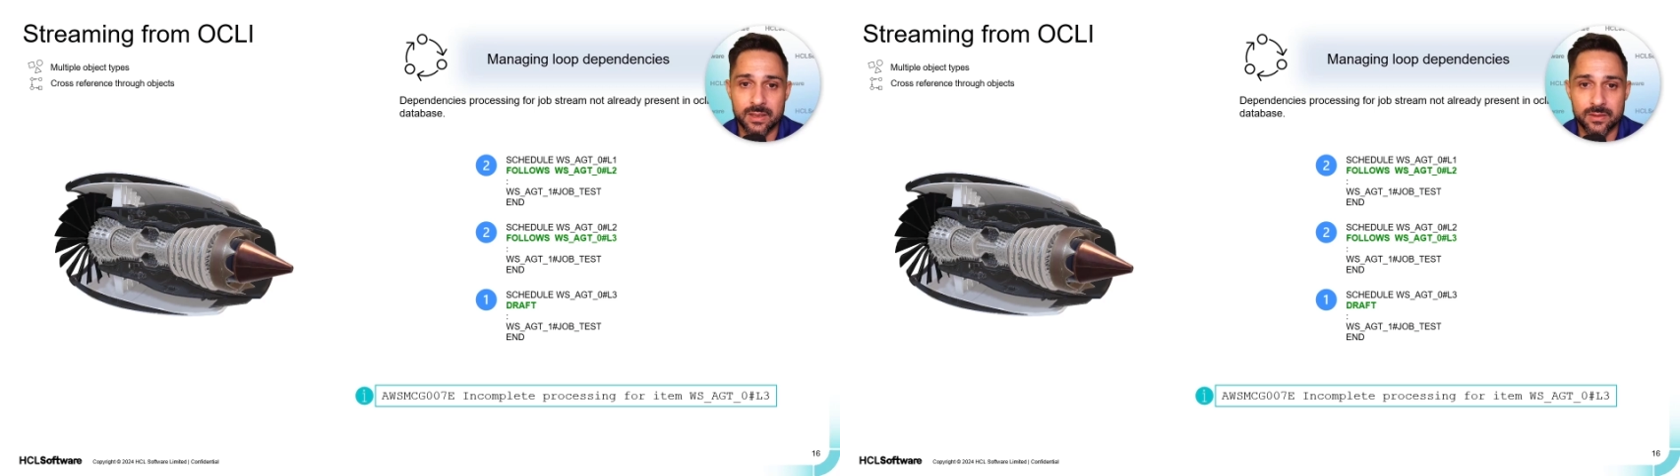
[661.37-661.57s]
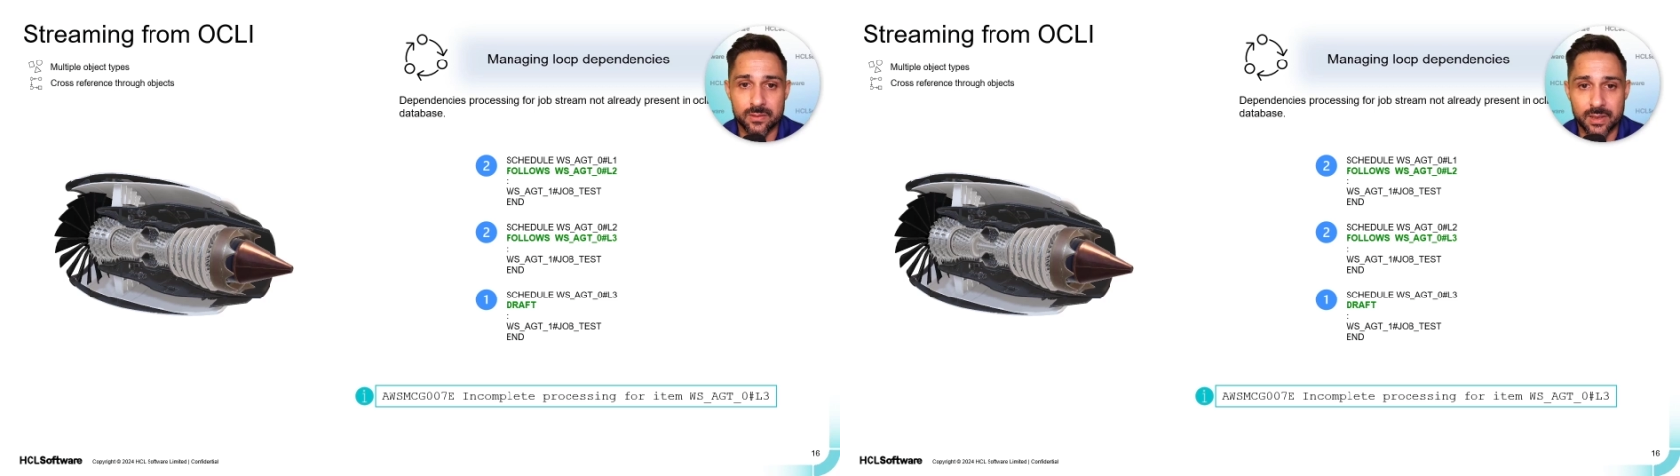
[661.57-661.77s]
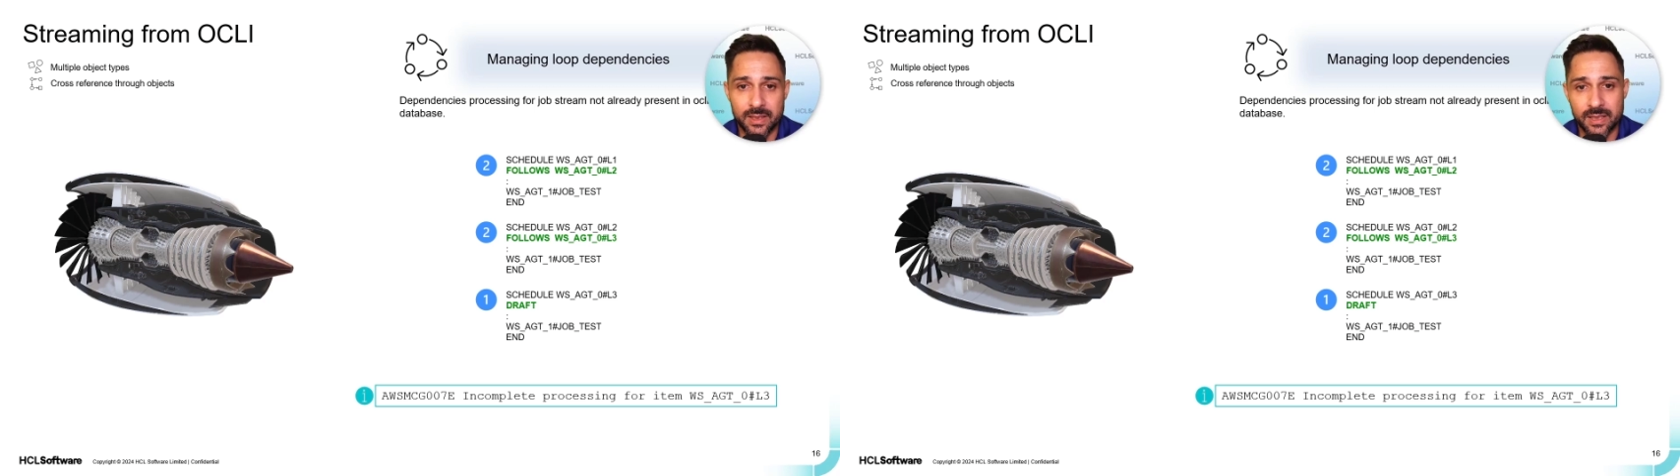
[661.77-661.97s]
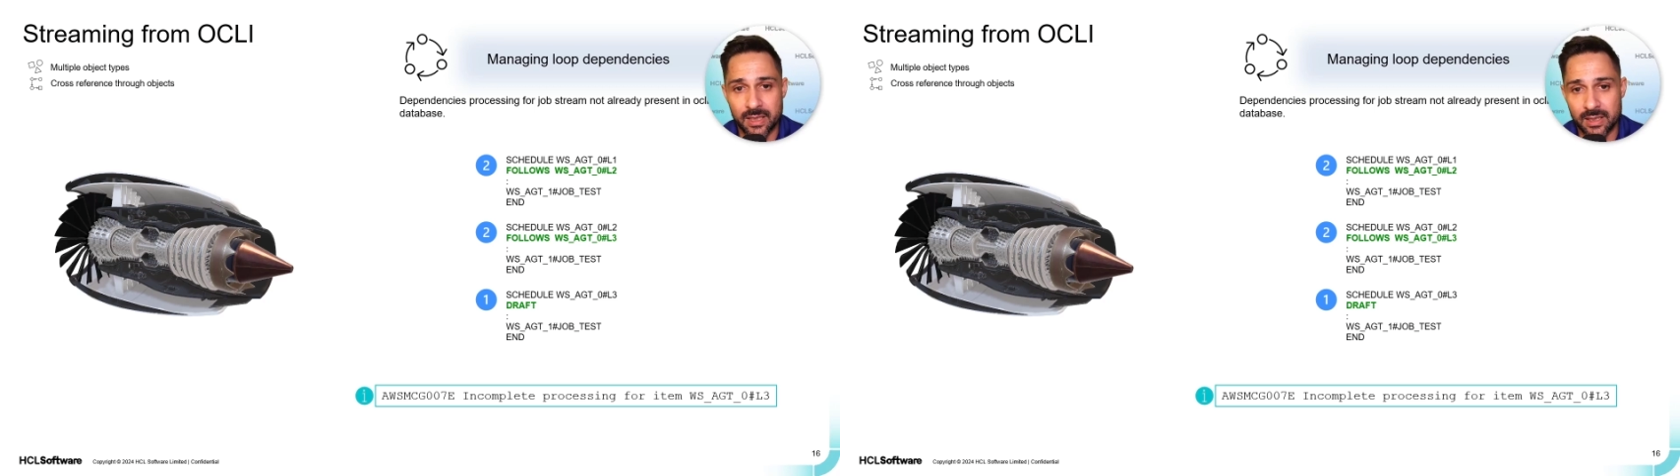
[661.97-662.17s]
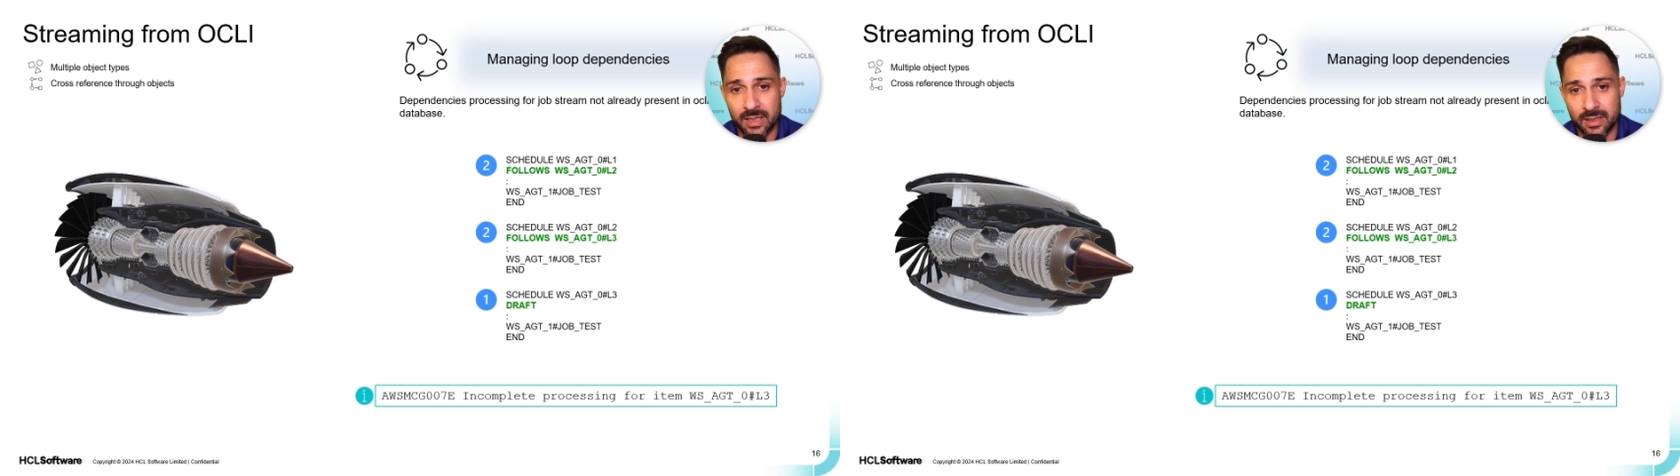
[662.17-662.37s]
Okay,
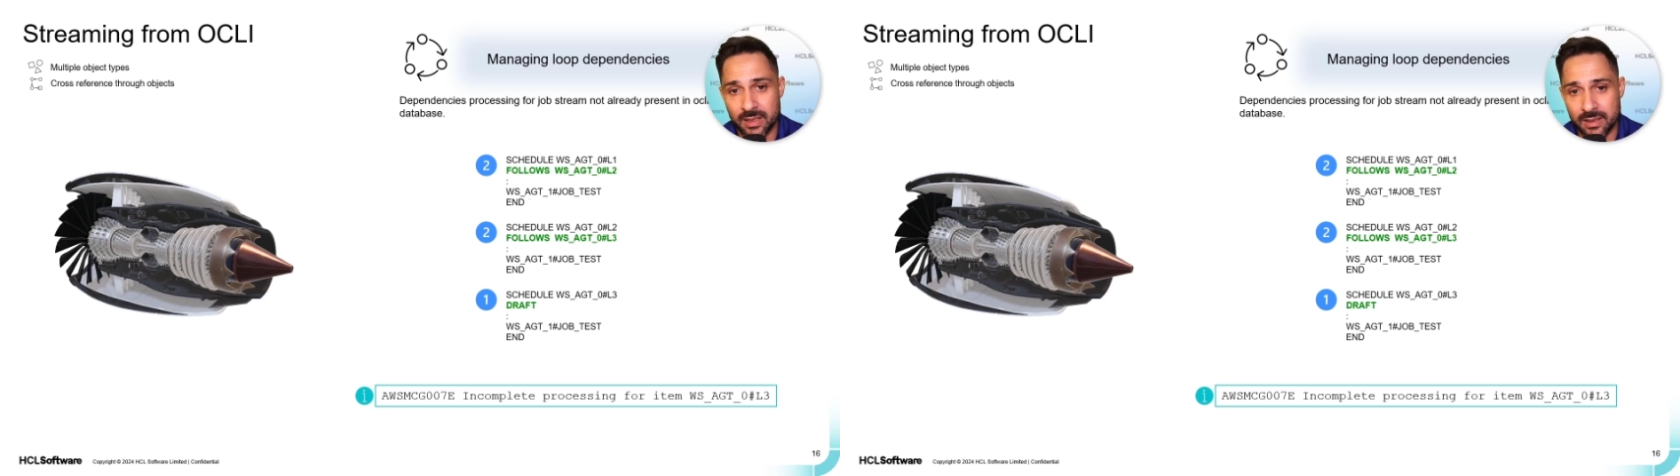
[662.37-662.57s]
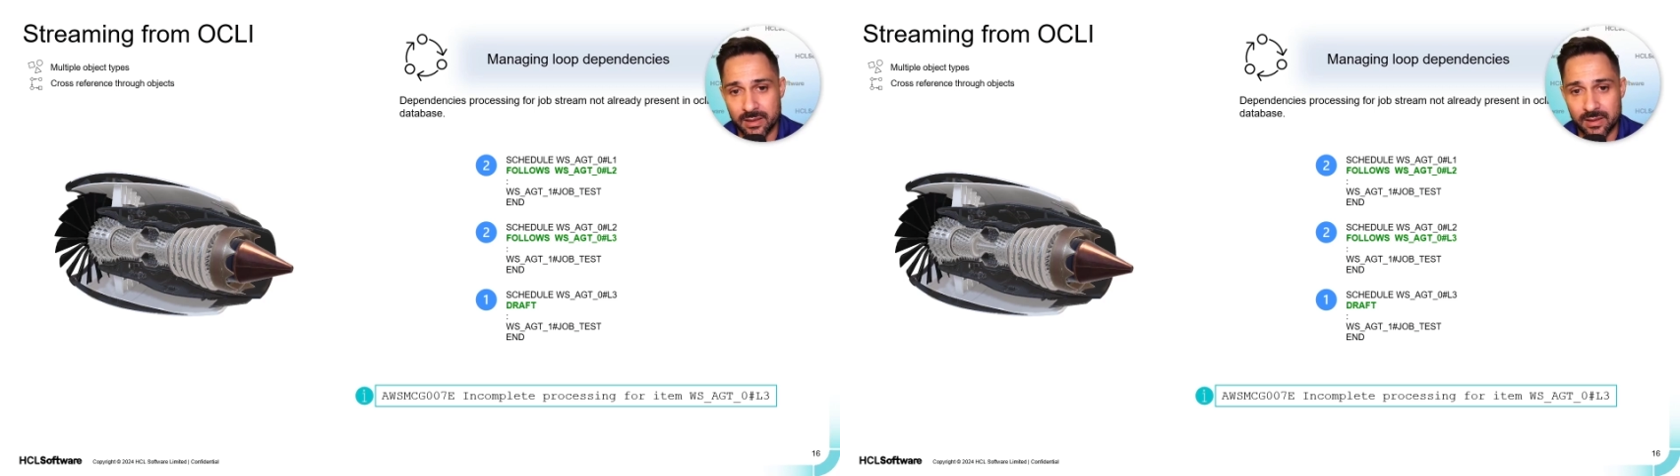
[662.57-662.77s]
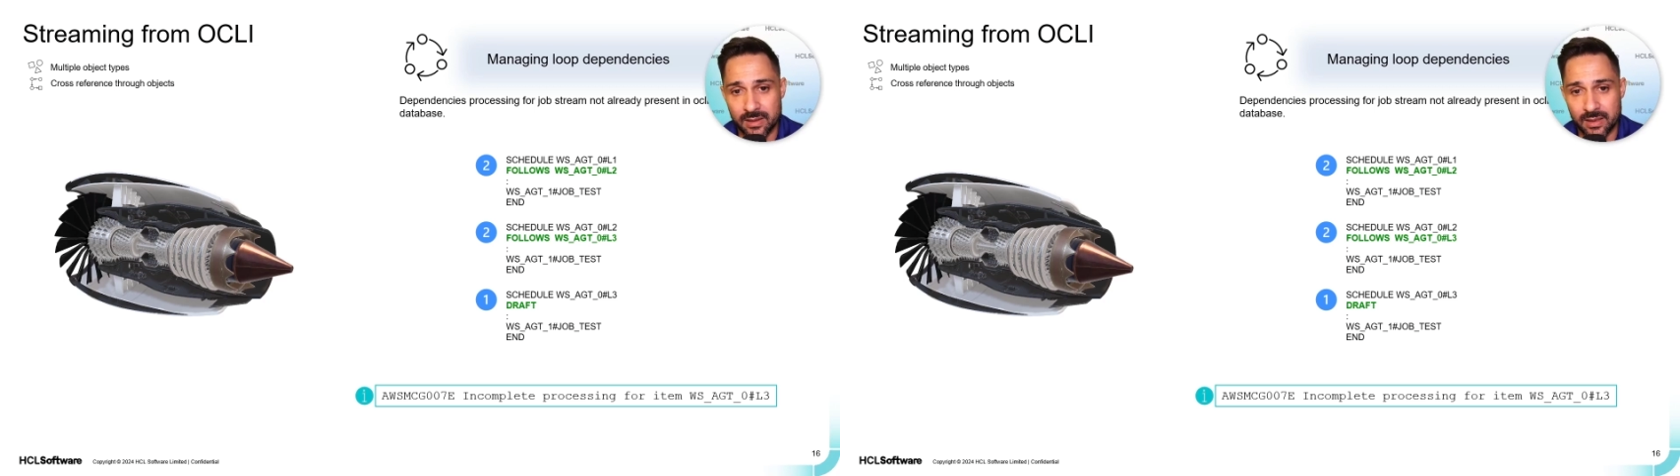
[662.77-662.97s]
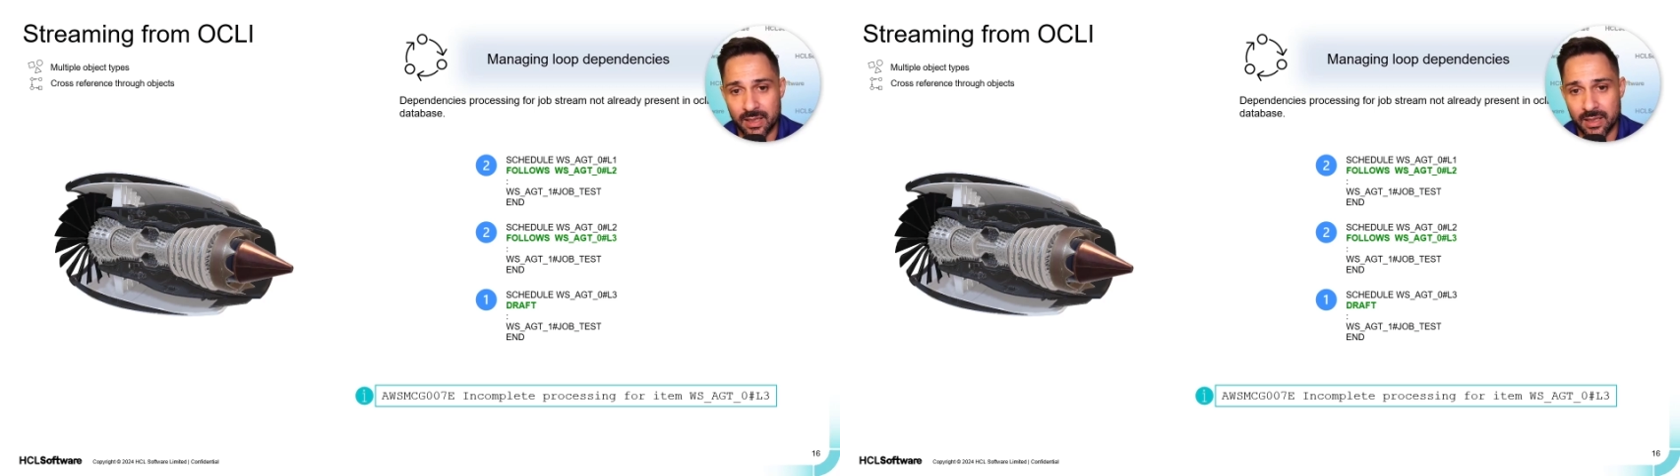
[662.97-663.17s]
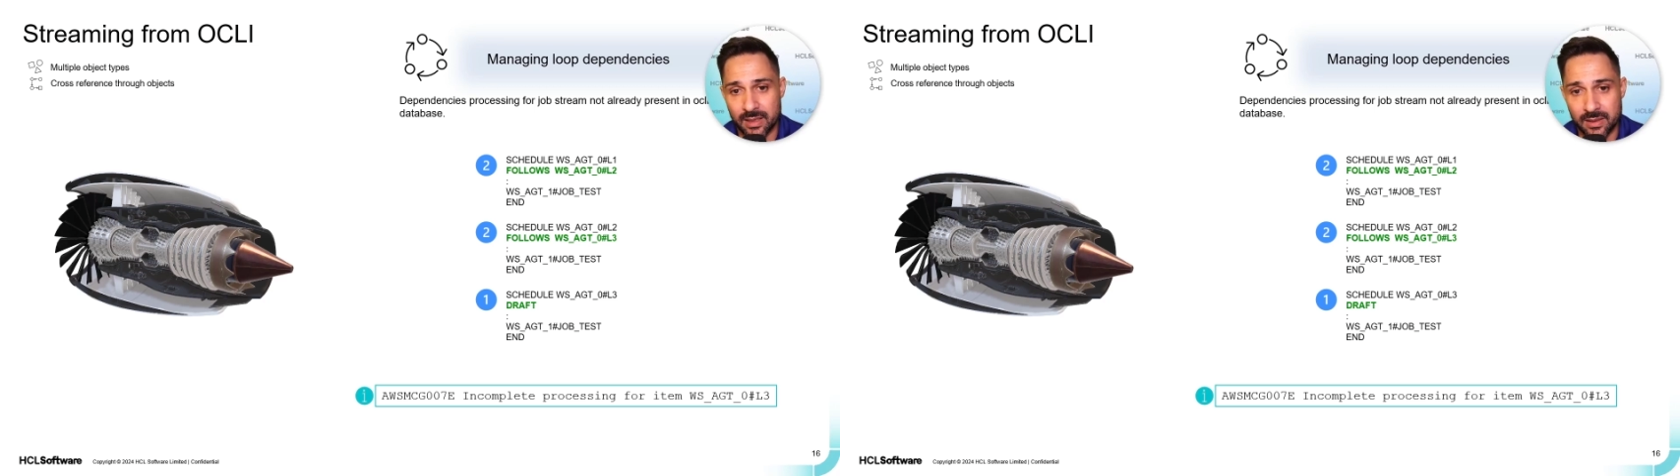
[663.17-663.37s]
and
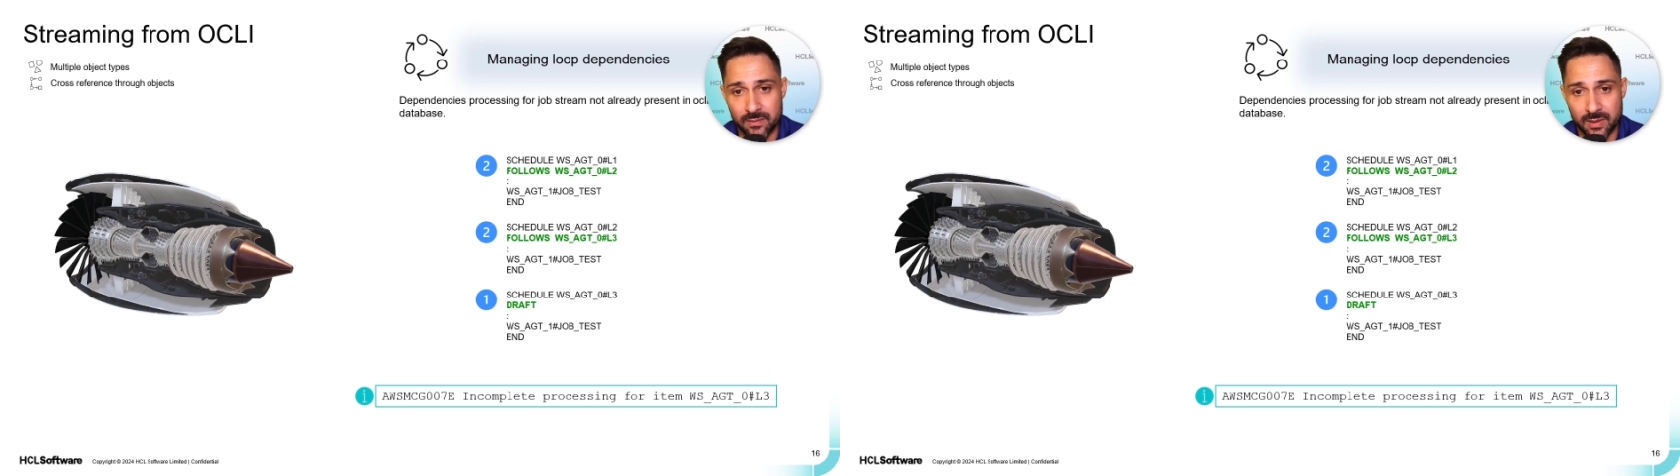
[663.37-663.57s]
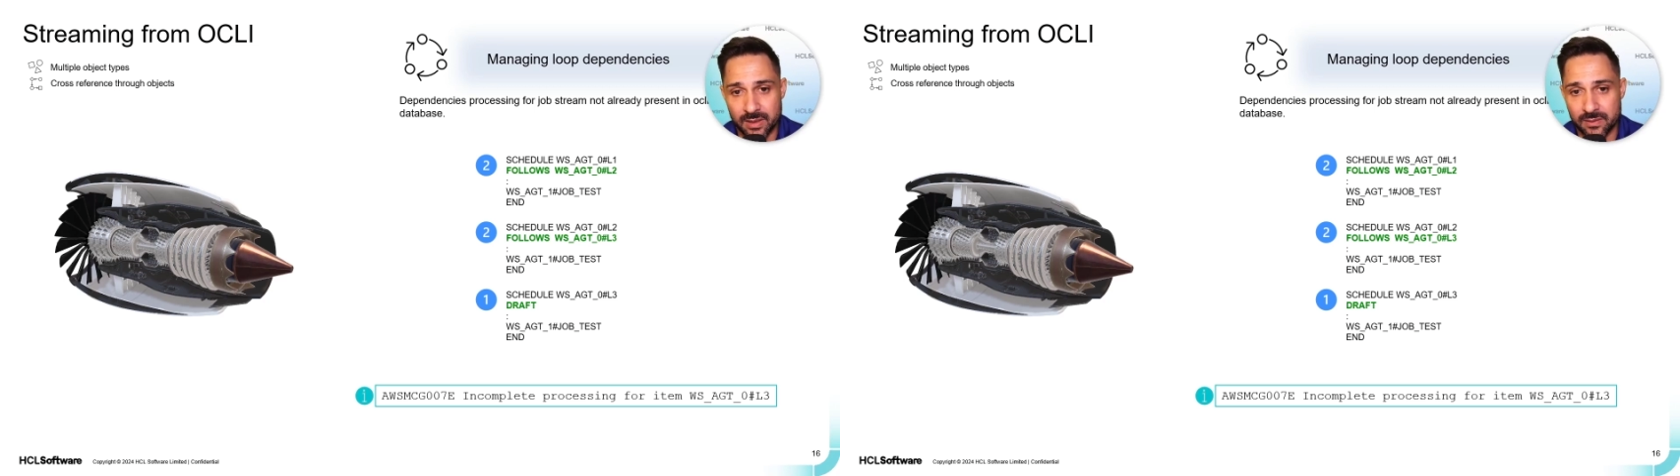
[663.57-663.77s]
even